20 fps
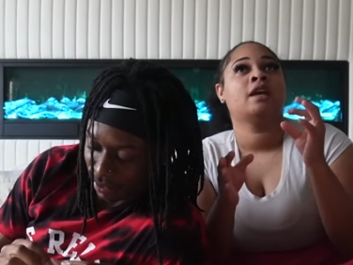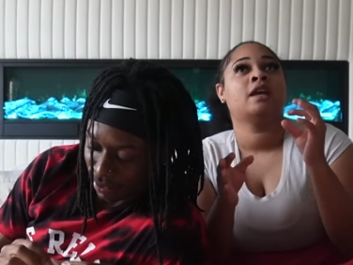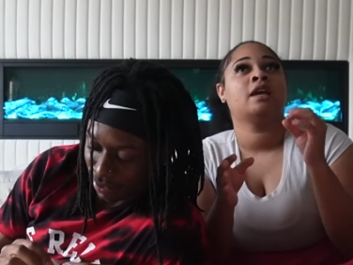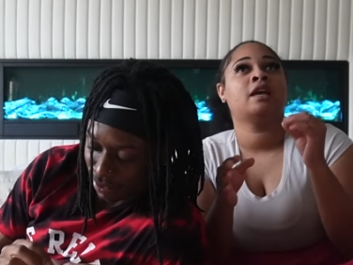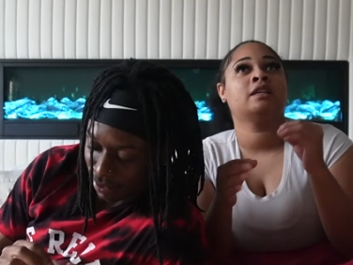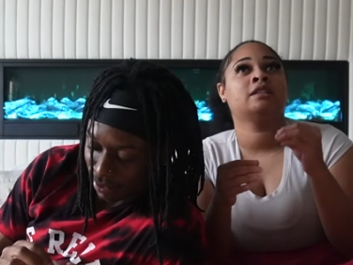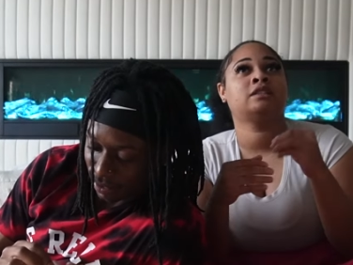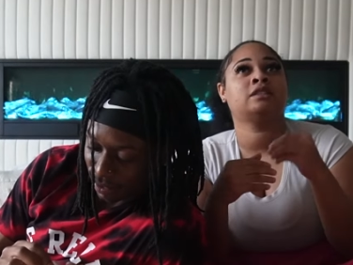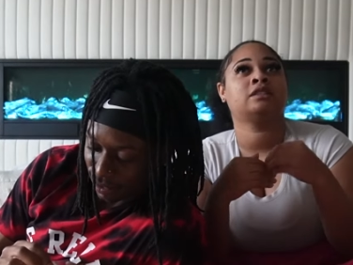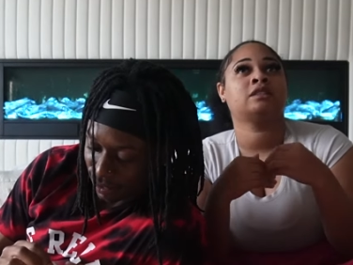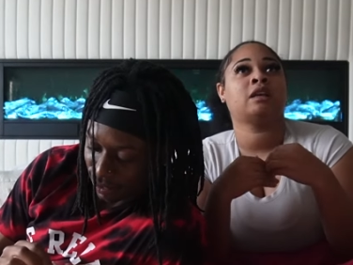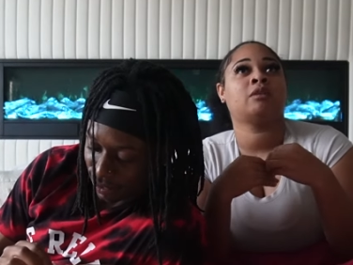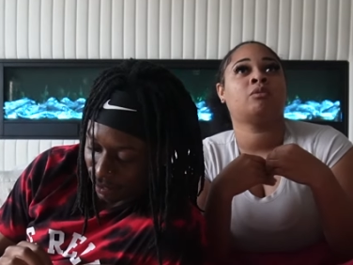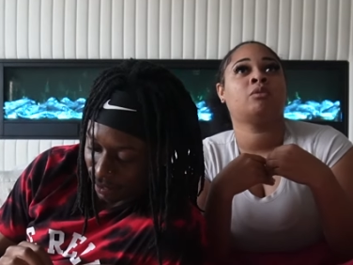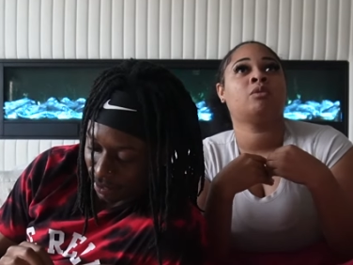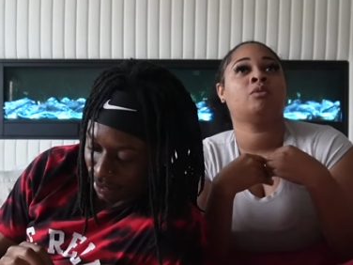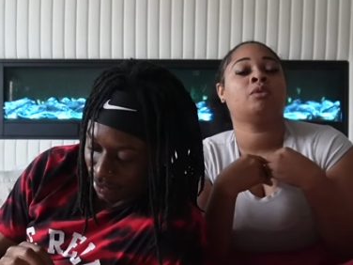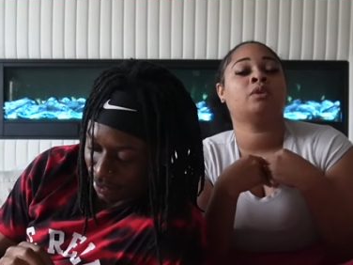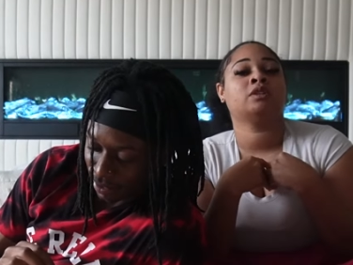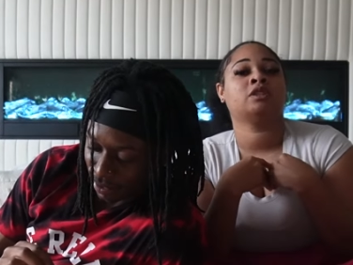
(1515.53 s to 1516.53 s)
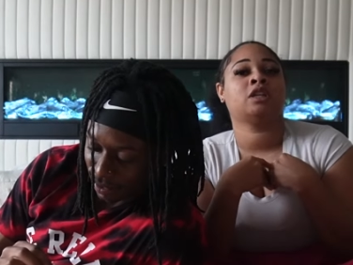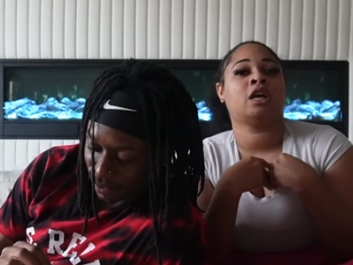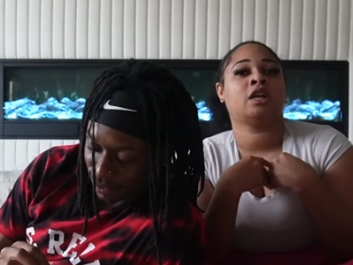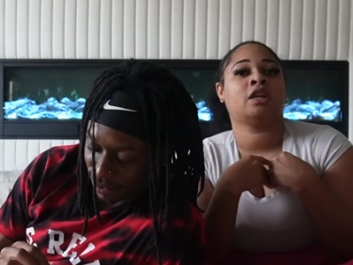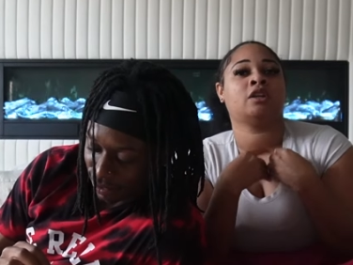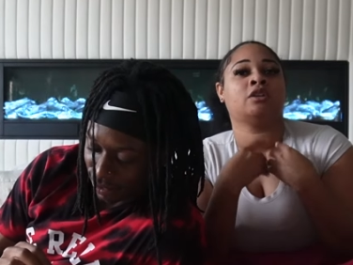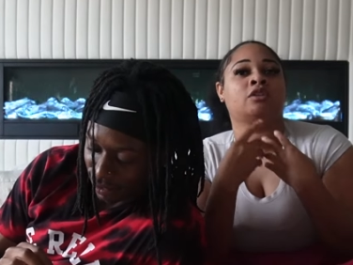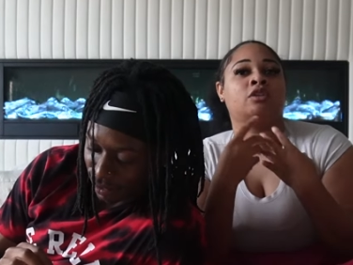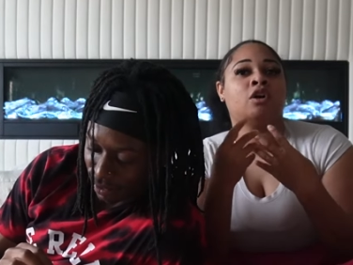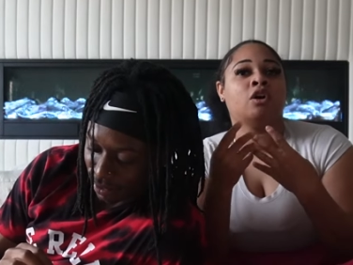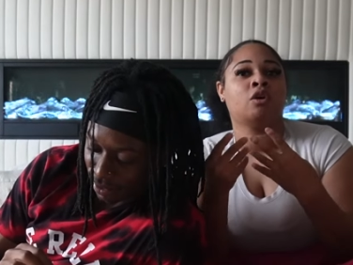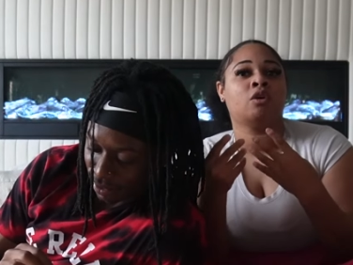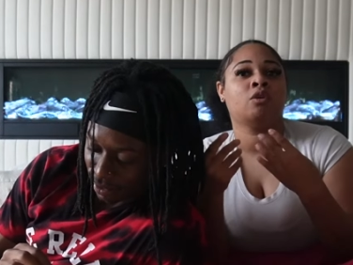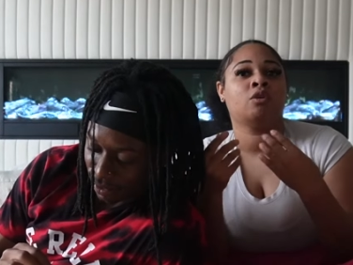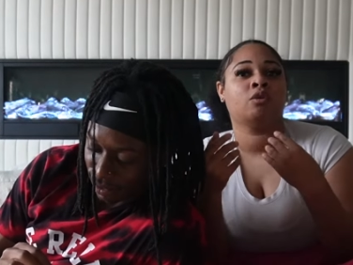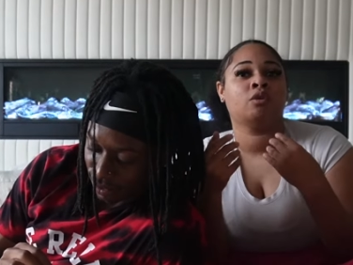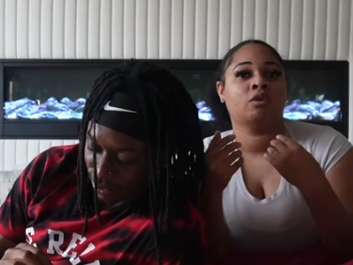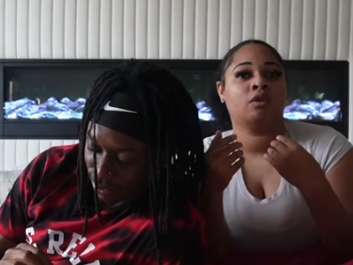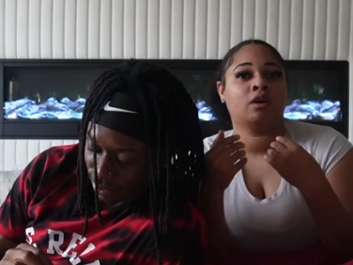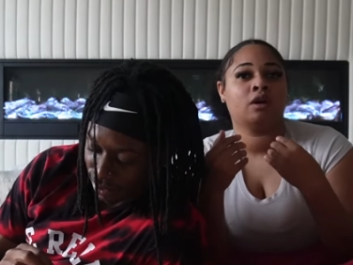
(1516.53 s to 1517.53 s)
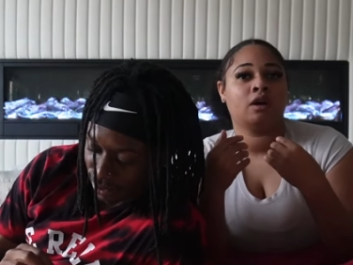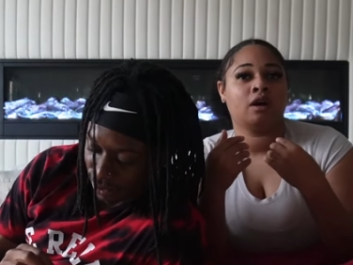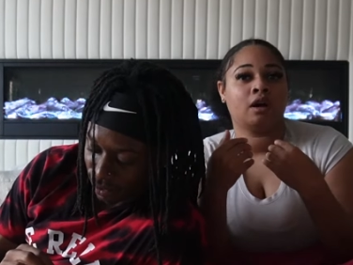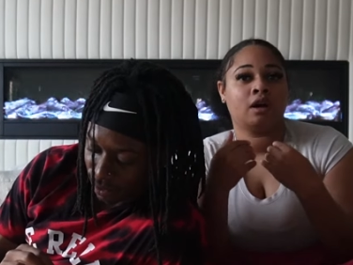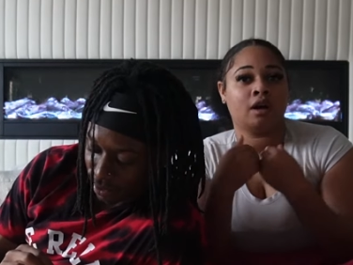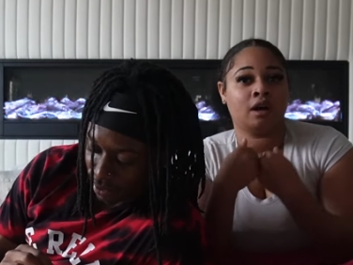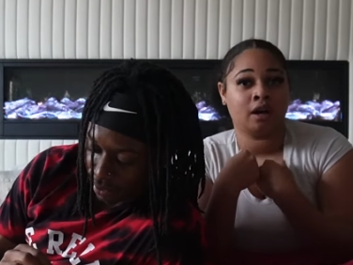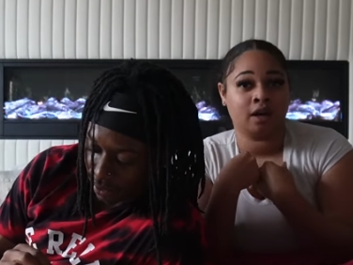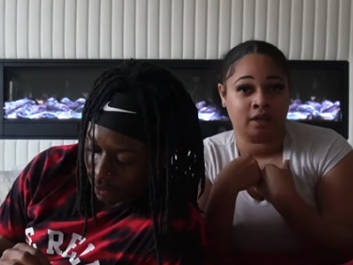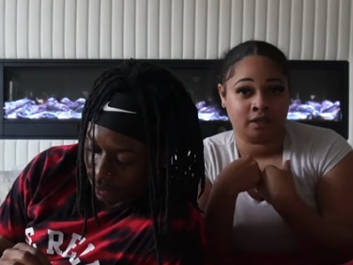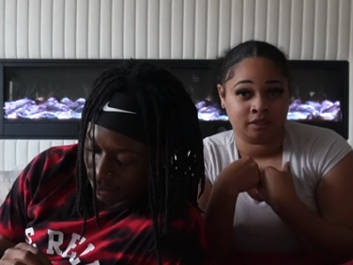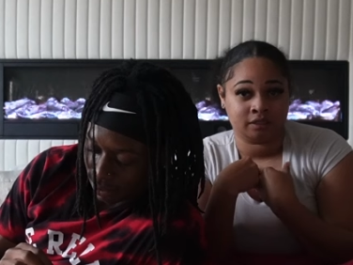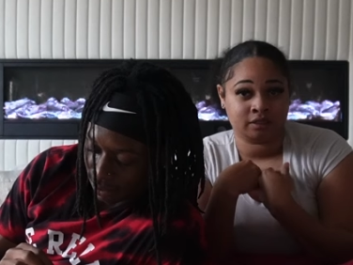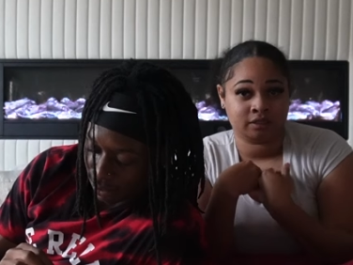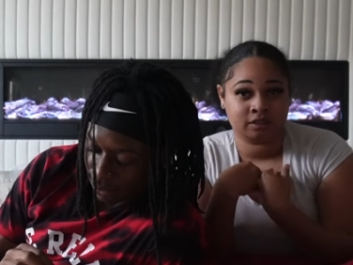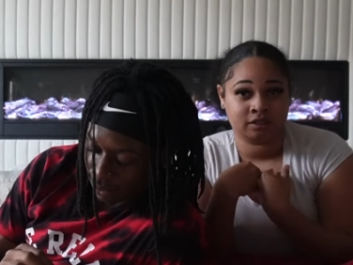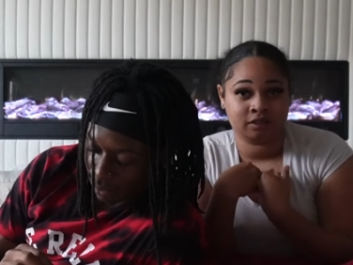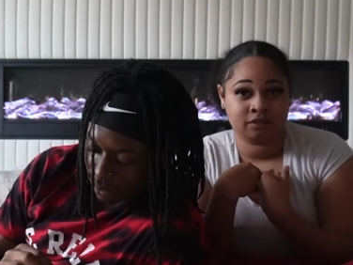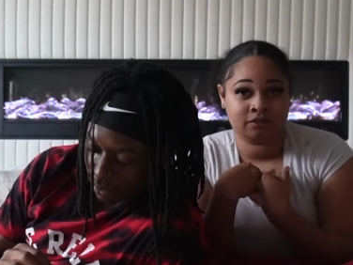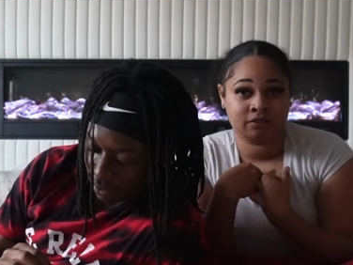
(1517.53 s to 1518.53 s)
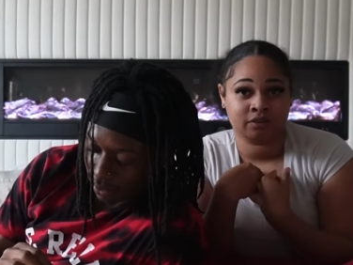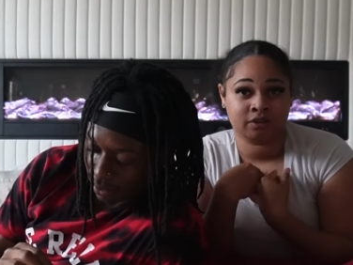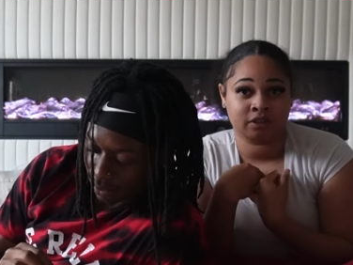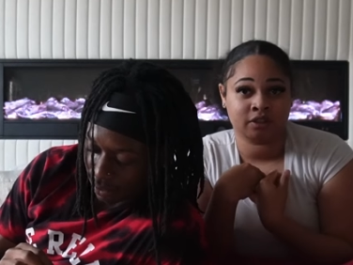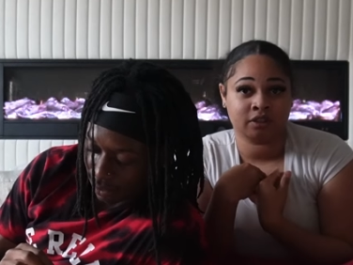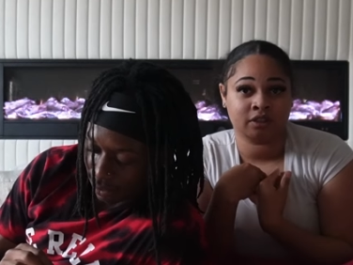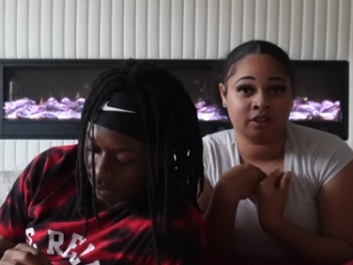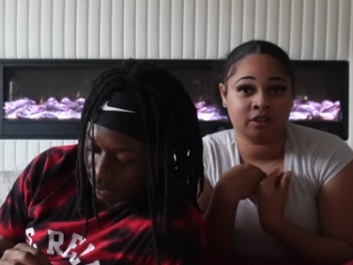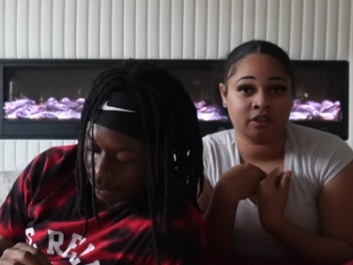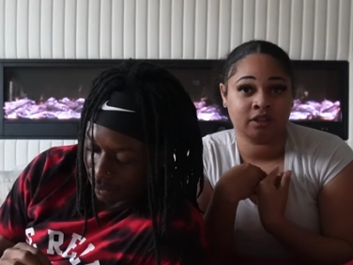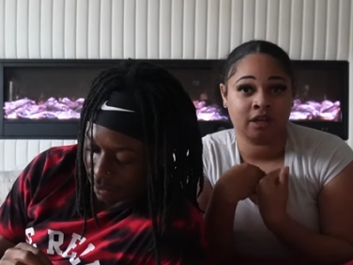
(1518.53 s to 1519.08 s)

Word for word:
Speaker 1: it's just like we want y'all to know us for